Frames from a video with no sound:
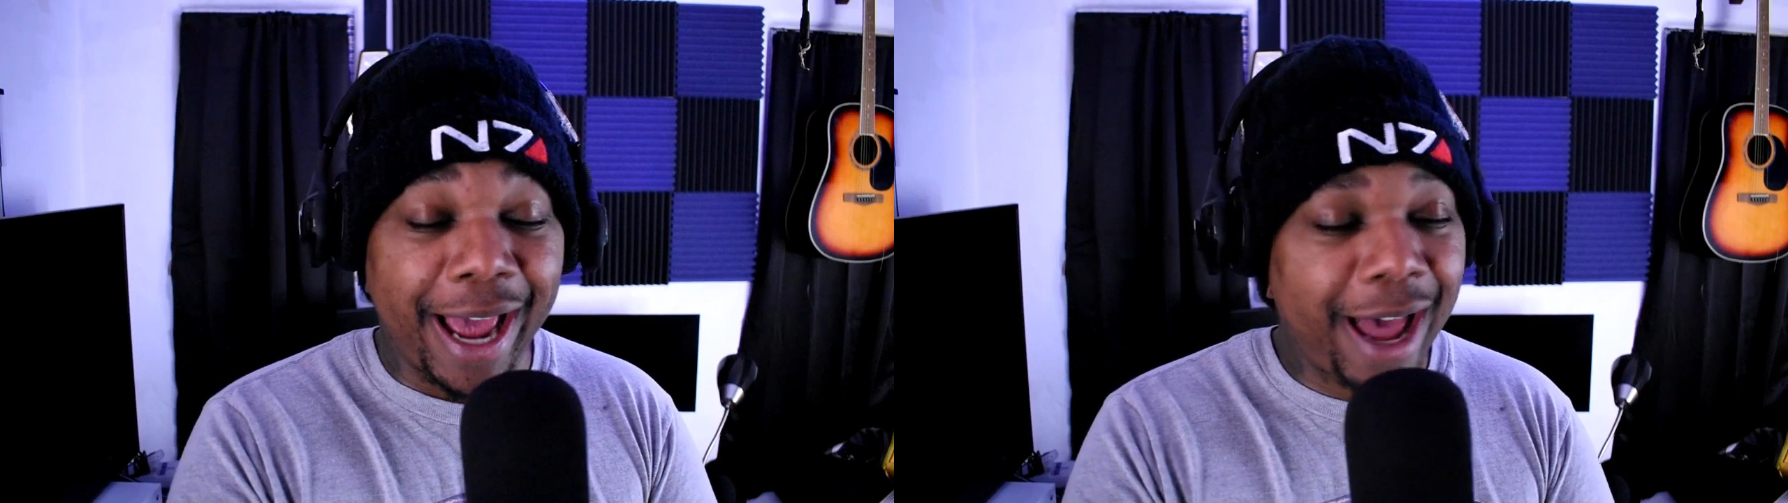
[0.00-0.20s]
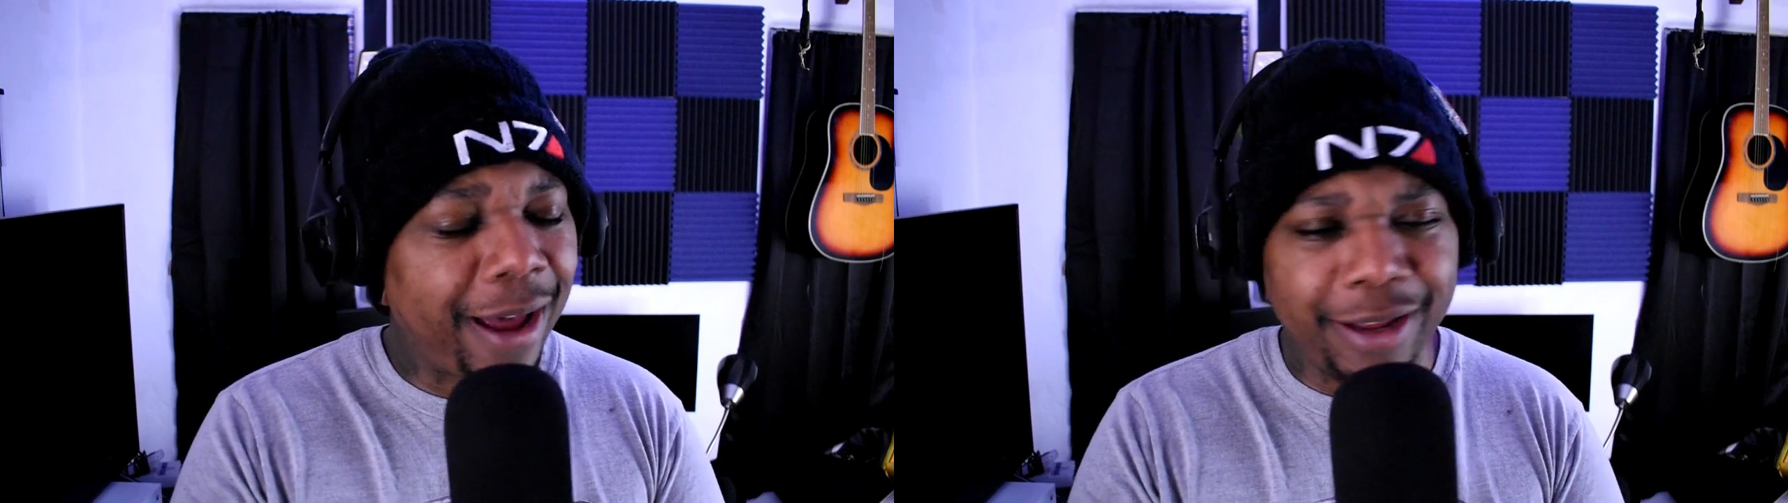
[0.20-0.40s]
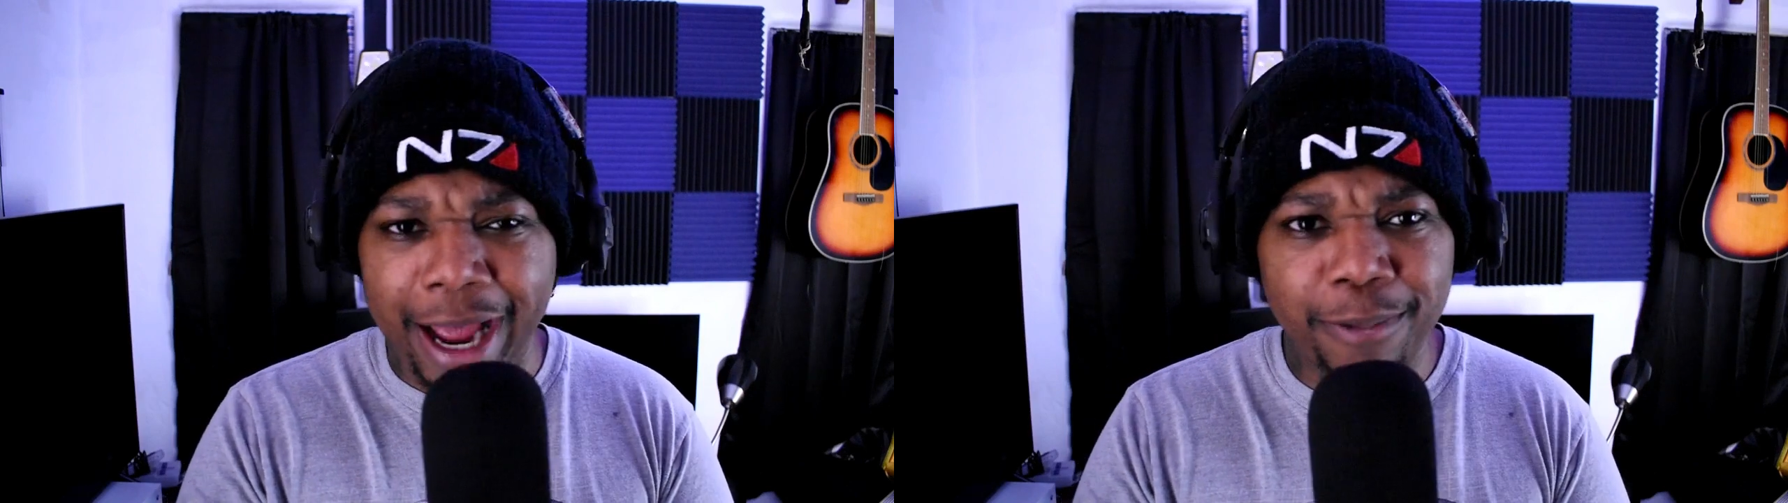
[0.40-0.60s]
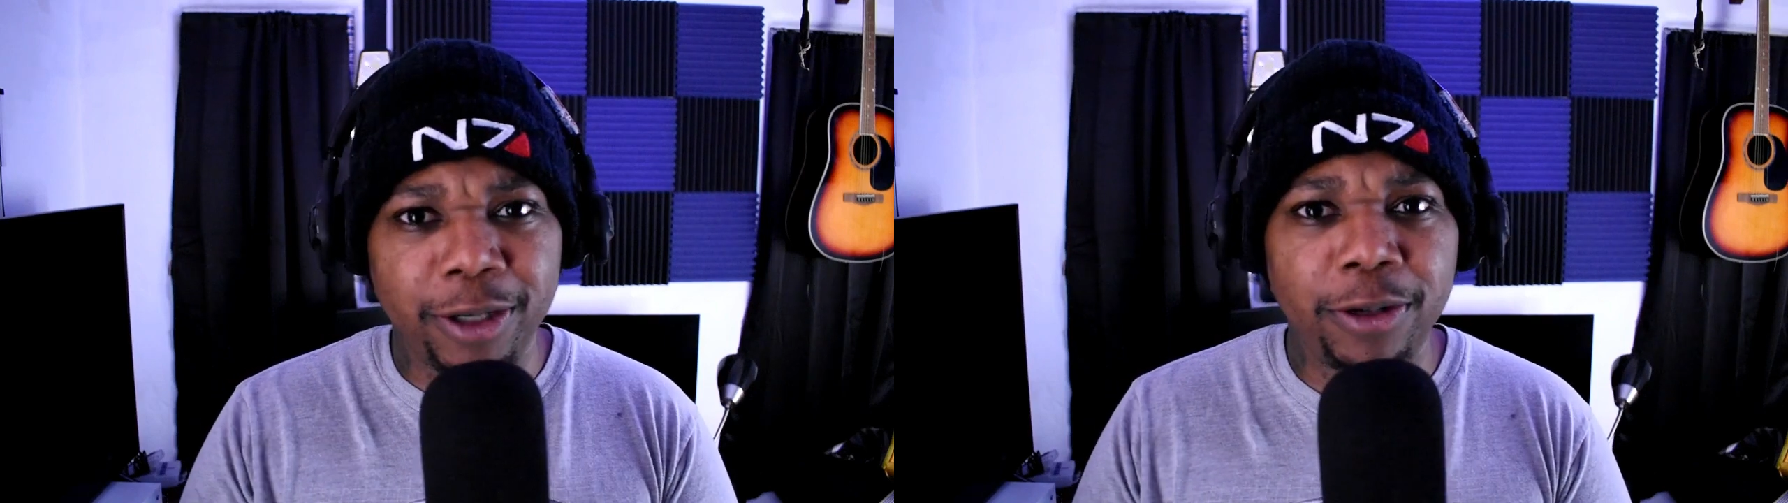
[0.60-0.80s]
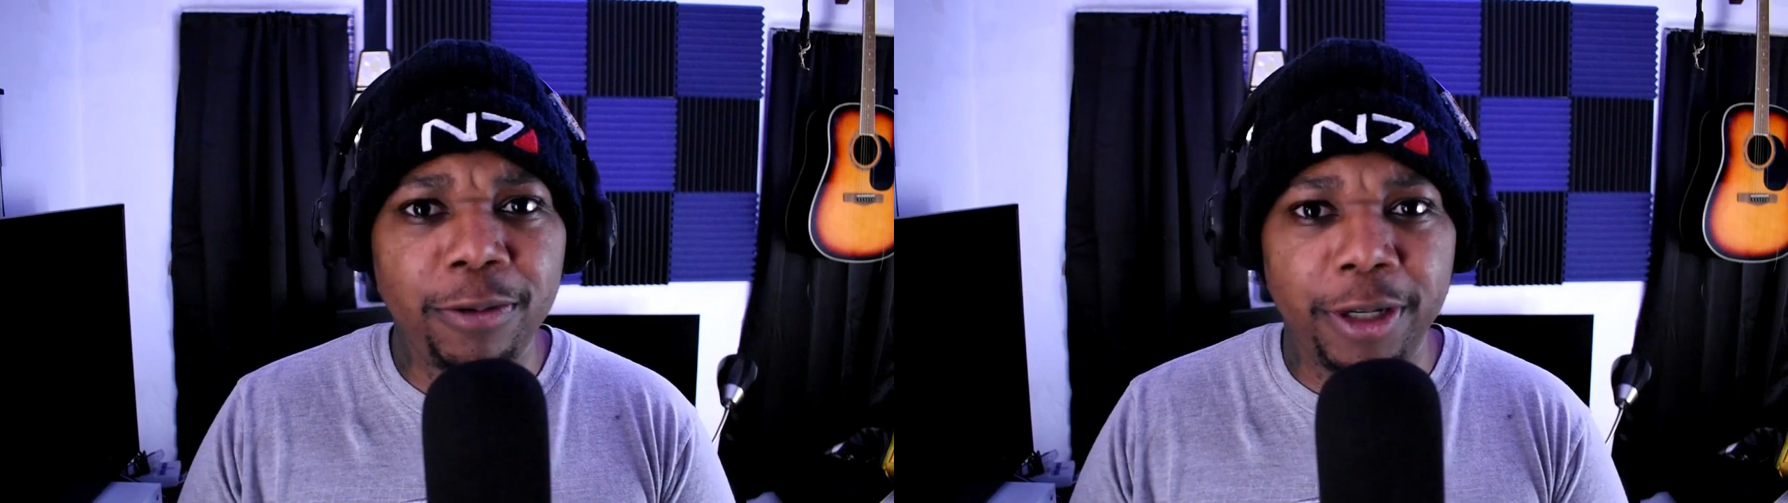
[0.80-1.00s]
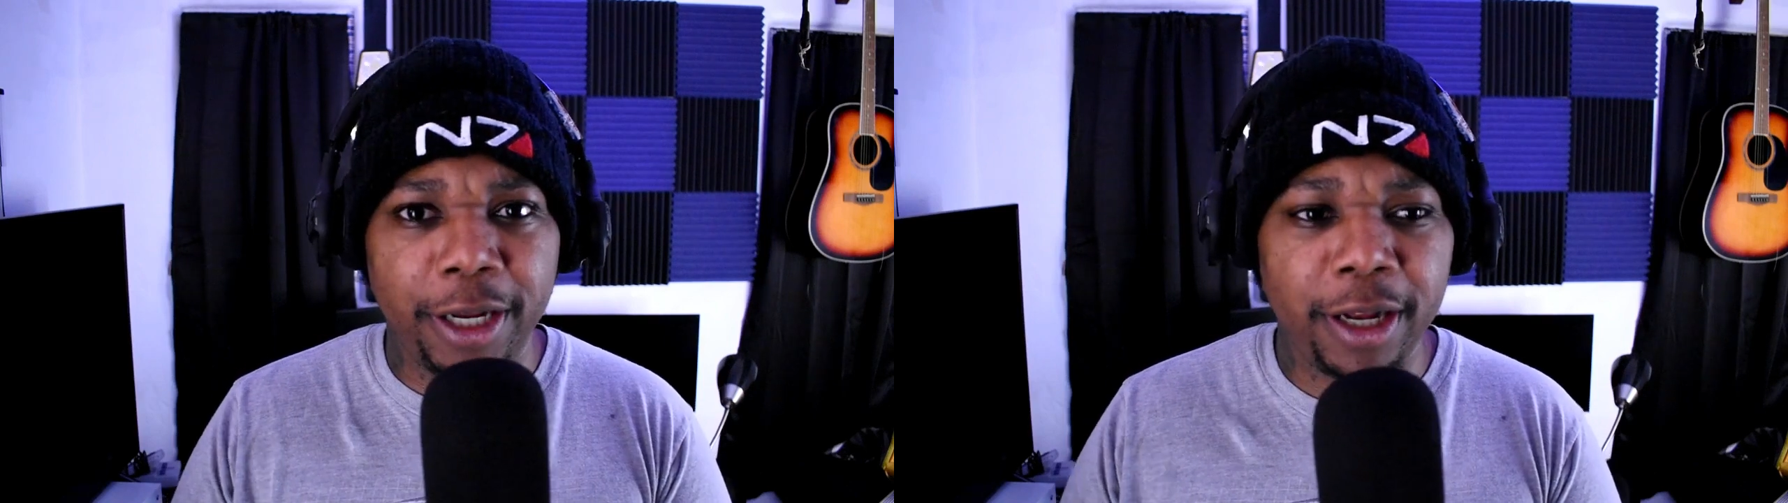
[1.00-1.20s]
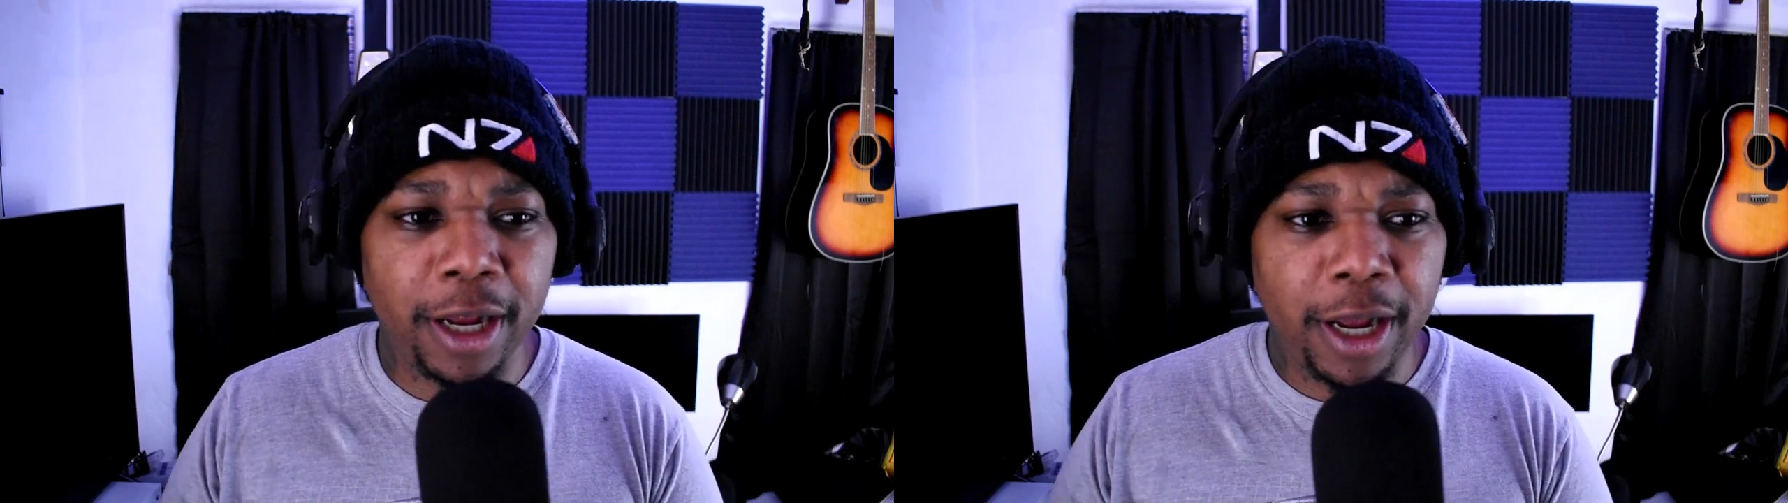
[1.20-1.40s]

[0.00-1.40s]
Absolutely,